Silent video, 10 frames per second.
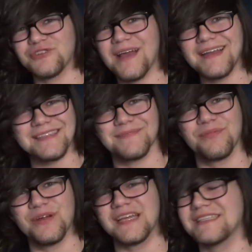try not to
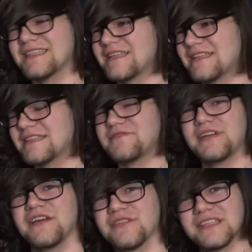bring into this
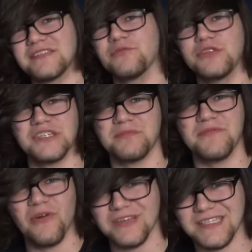video. This will just be
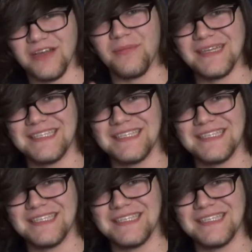focusing on my